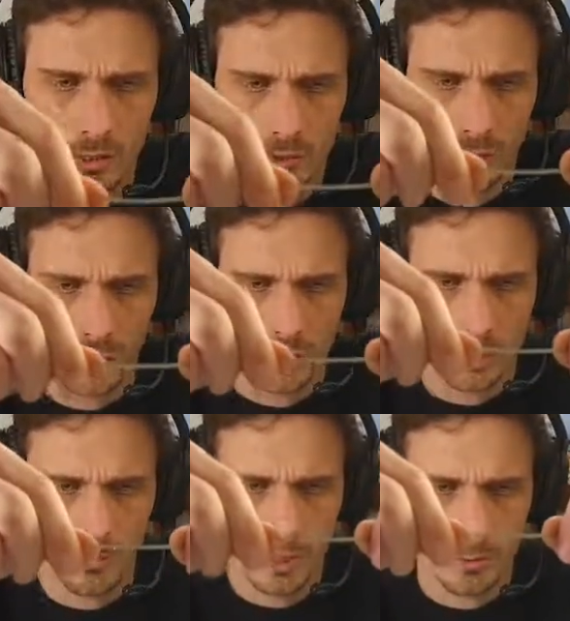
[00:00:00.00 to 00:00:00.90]
you're not
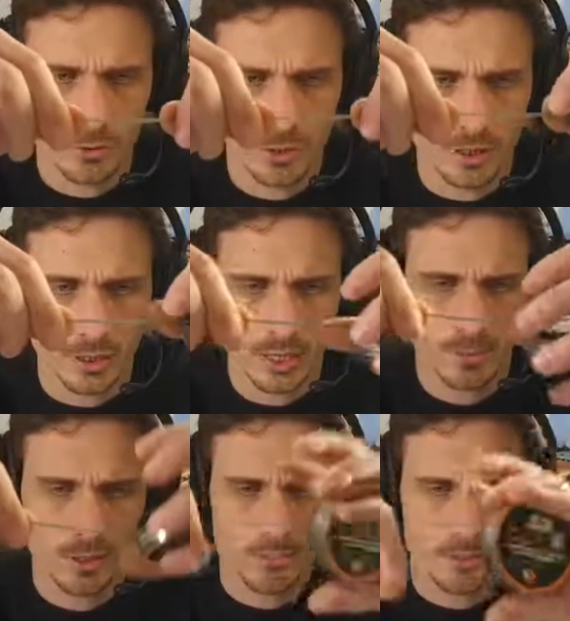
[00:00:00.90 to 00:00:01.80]
gonna be able to see it on
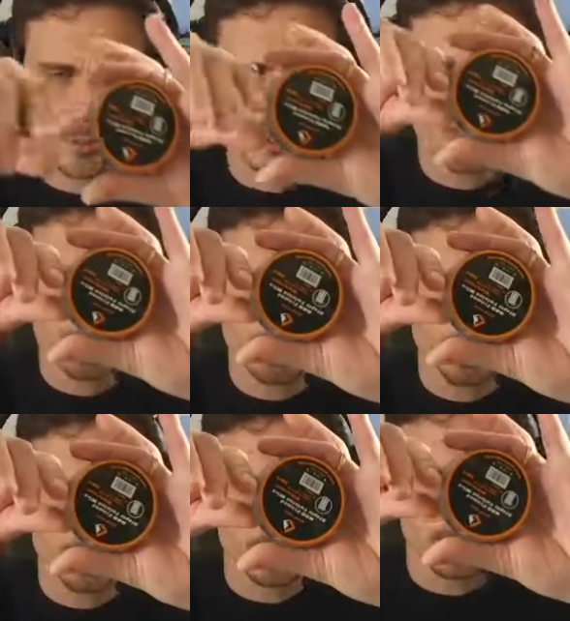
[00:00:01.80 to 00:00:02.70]
camera, but they come in
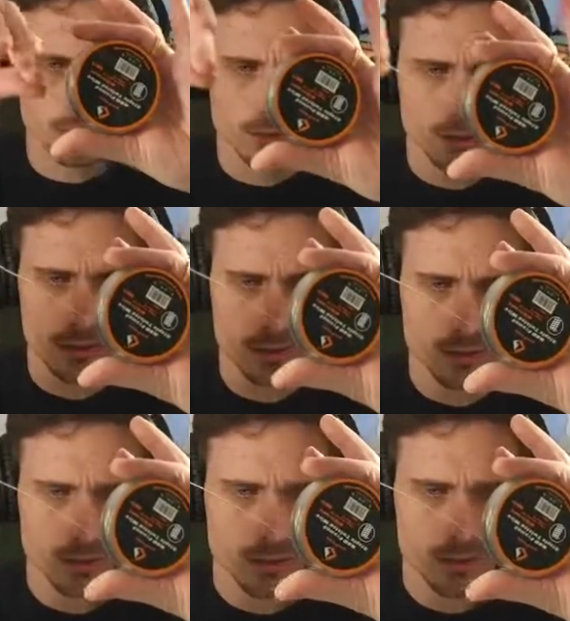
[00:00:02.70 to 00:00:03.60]
like little
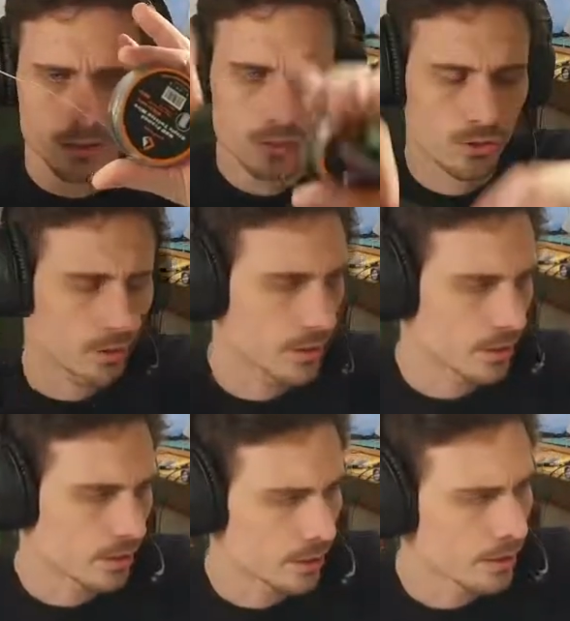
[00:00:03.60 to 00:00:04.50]
strings
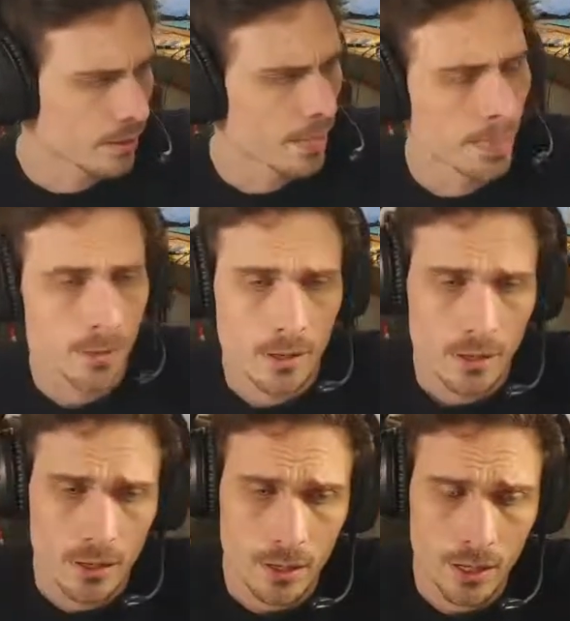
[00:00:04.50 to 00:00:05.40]
like that.
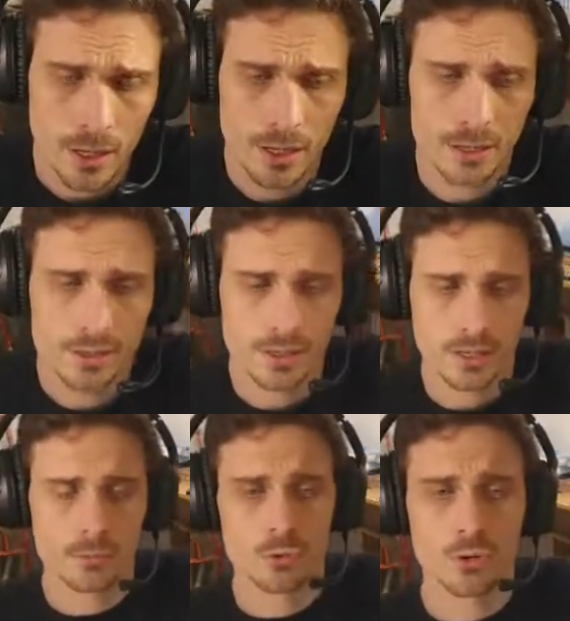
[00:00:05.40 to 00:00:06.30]
And
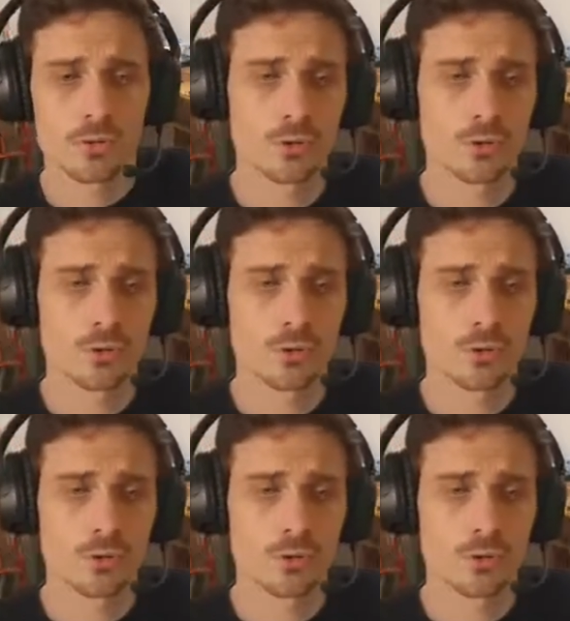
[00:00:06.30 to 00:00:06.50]
I'm sure if